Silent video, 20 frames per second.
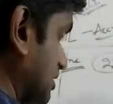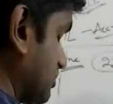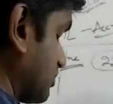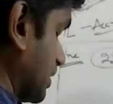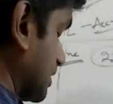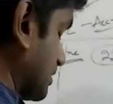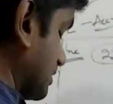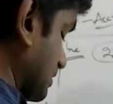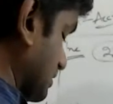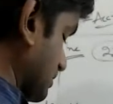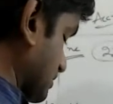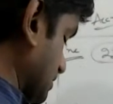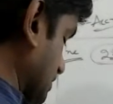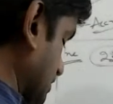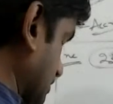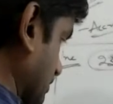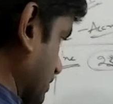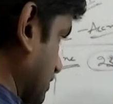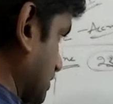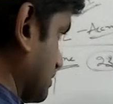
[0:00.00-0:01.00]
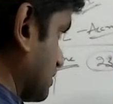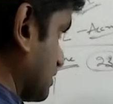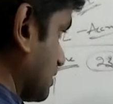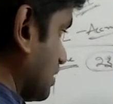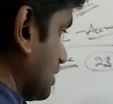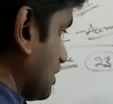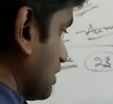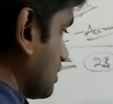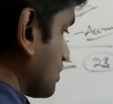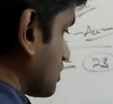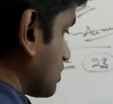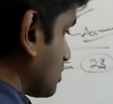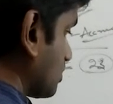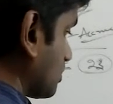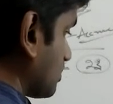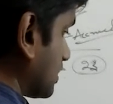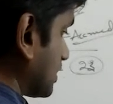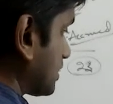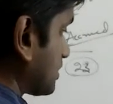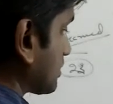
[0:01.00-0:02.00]
is why there is an increase. So
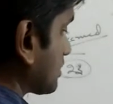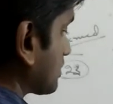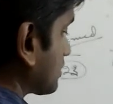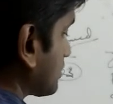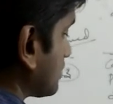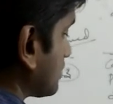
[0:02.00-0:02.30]
what is the